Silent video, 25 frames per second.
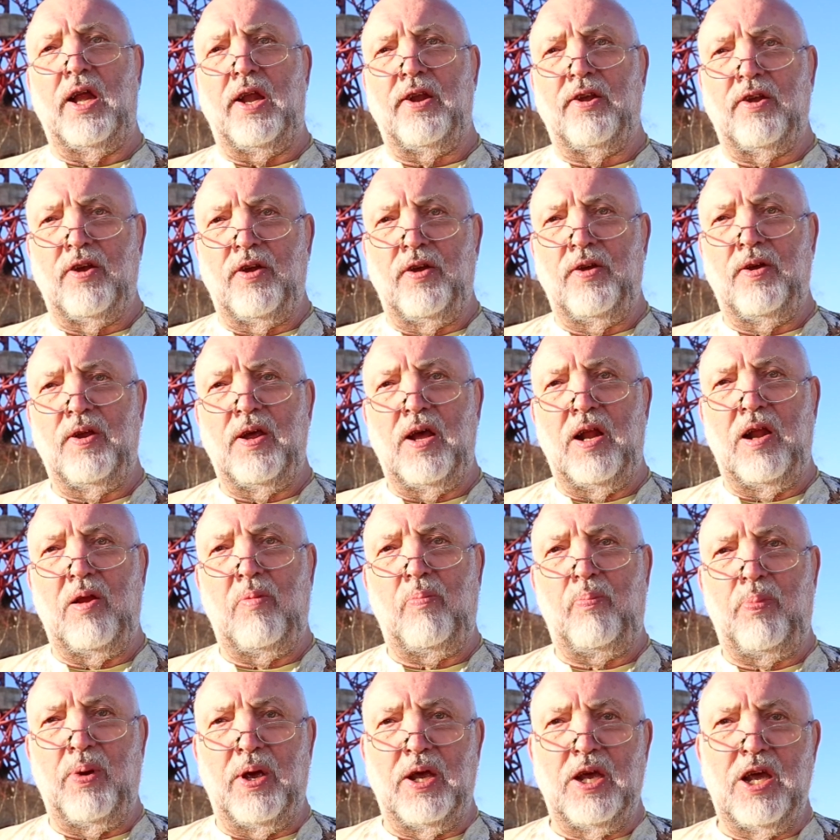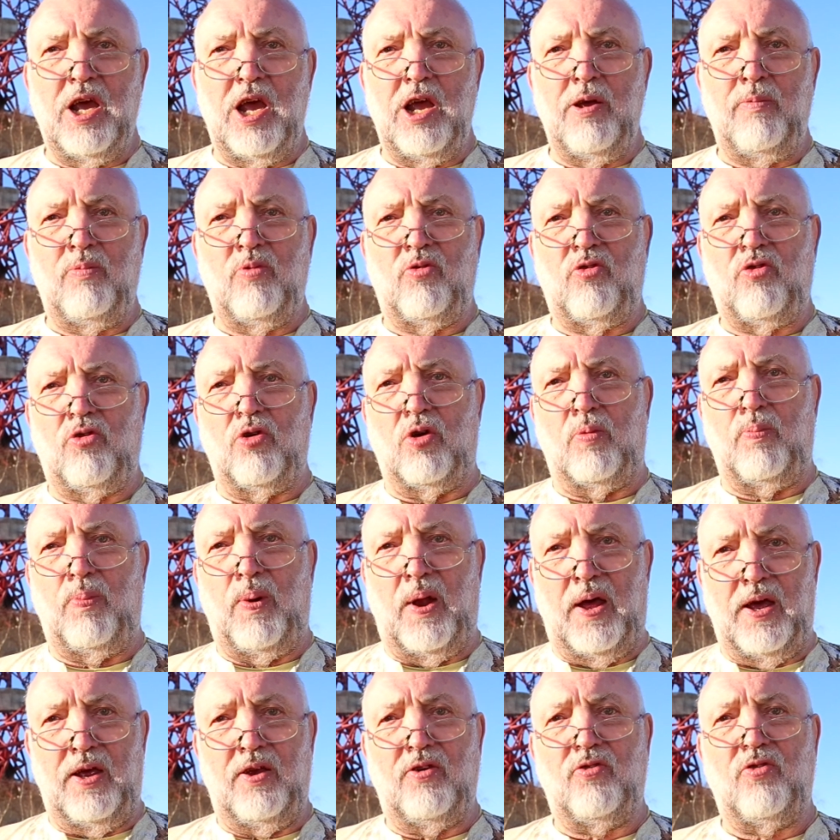London Olympic Games took
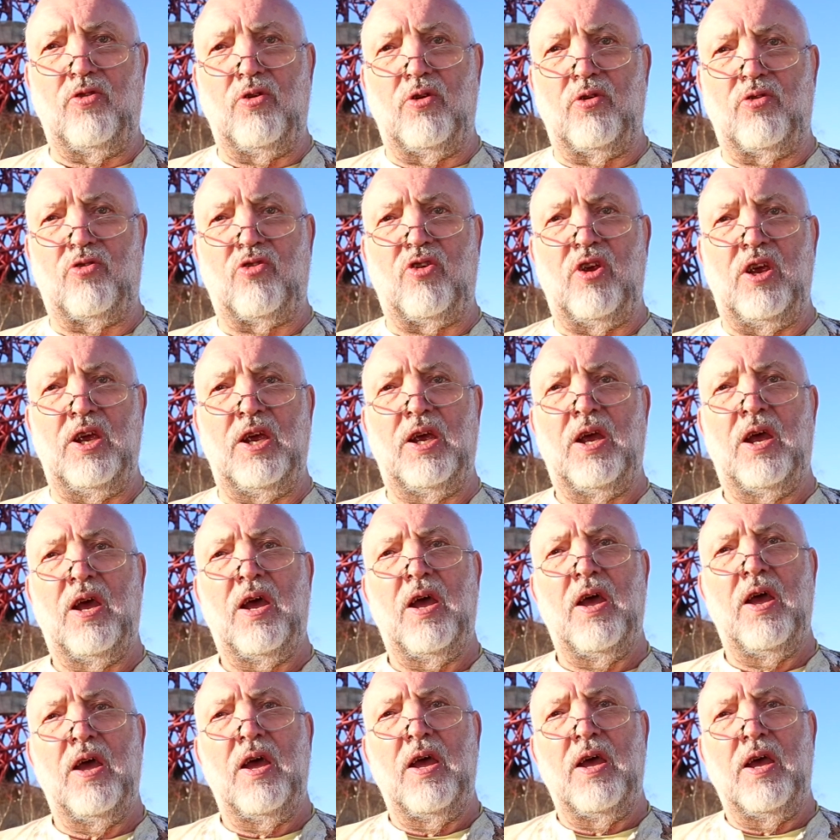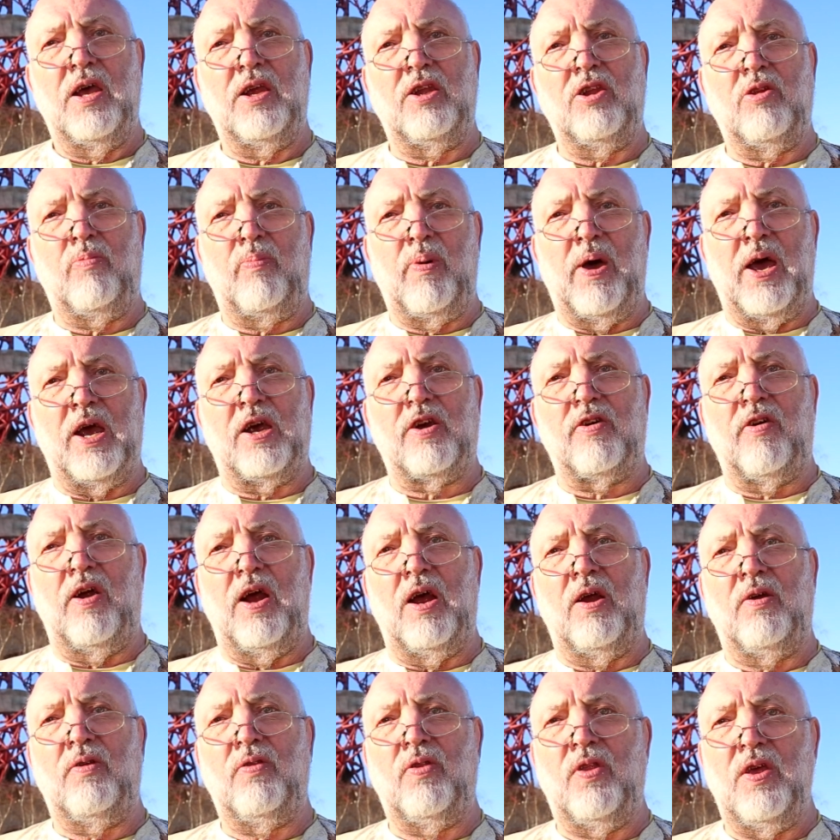place. You'll see in the
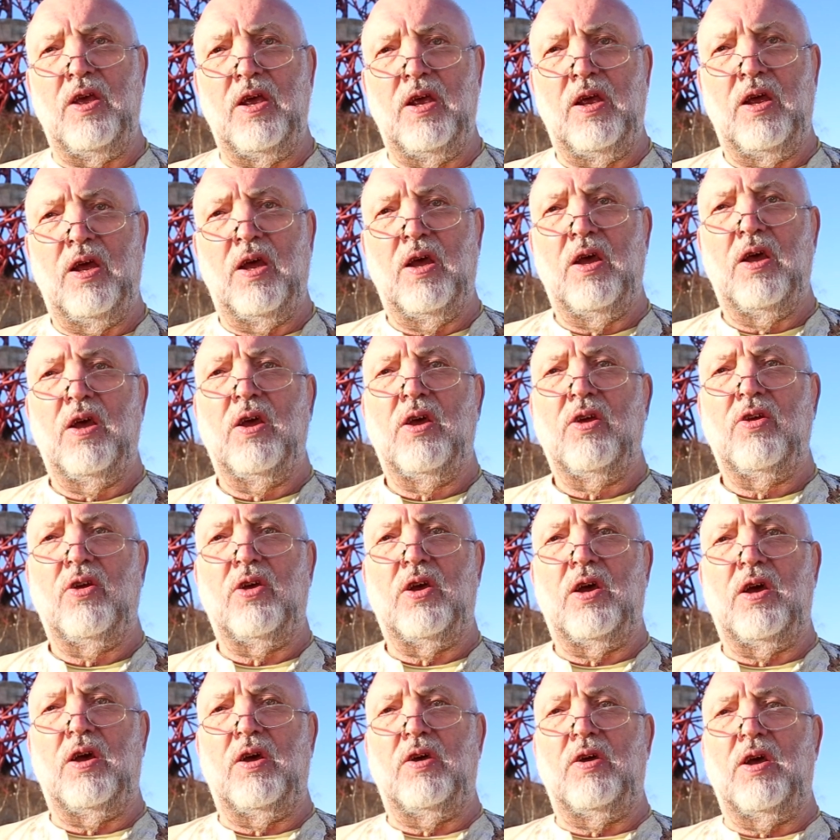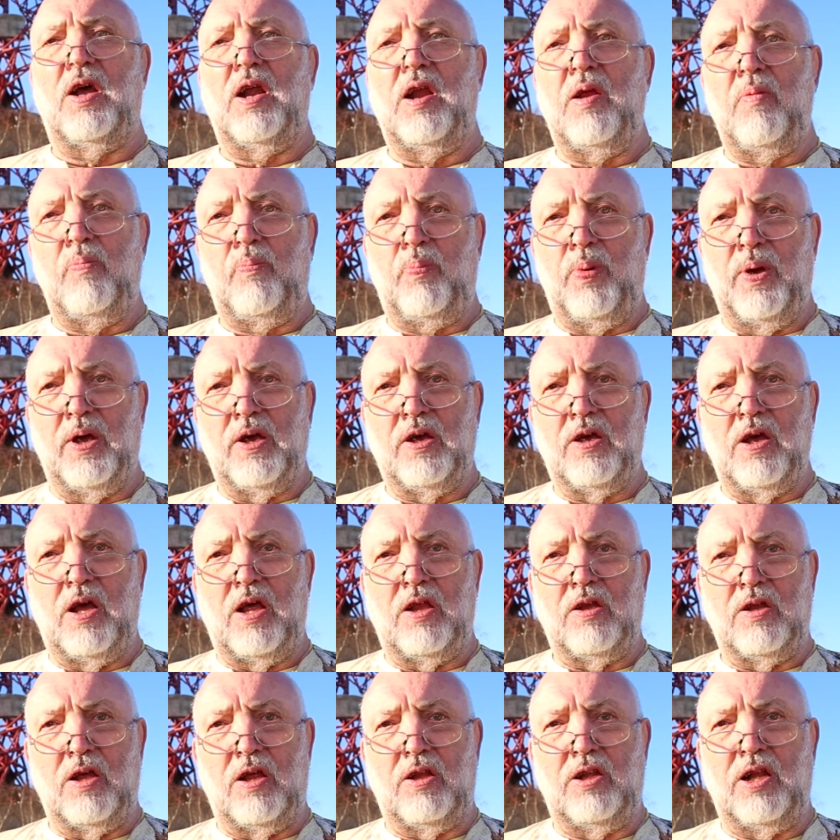background the Olympic
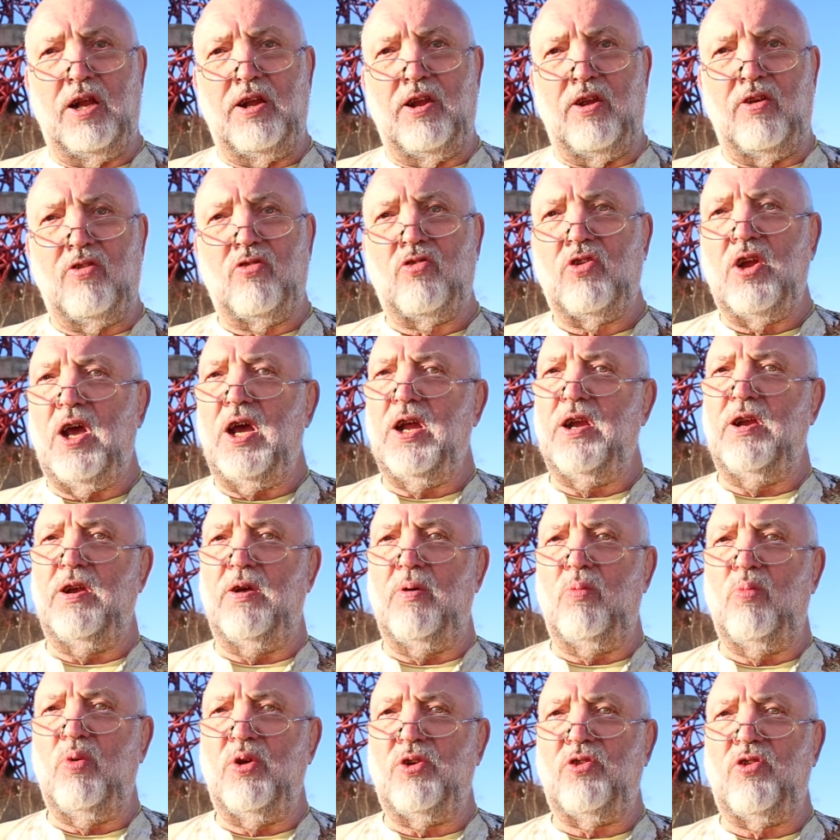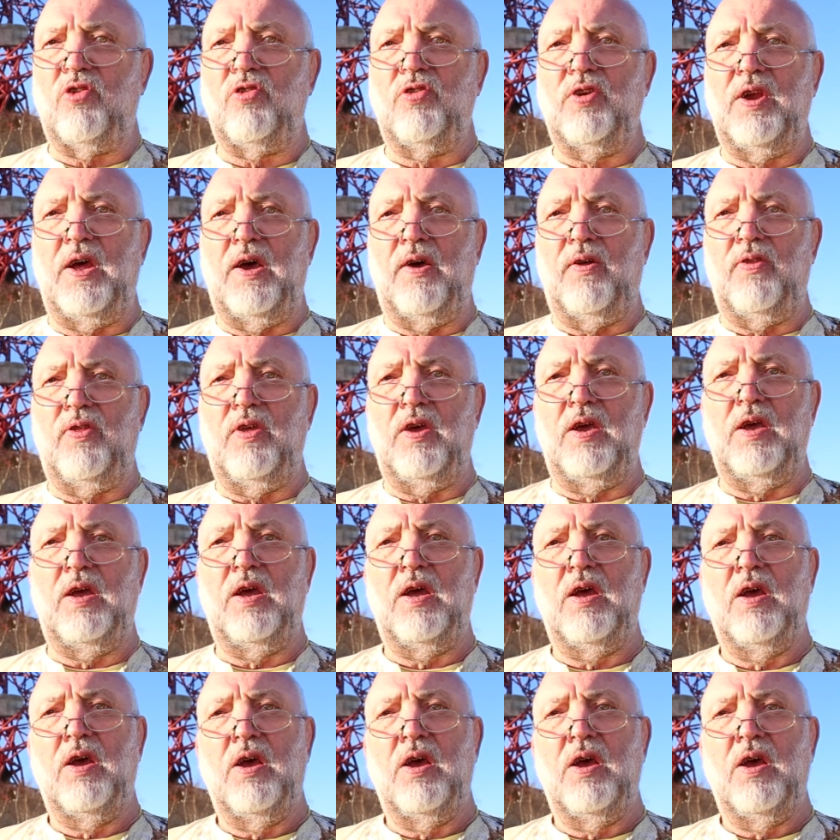Athletic Stadium, which is now the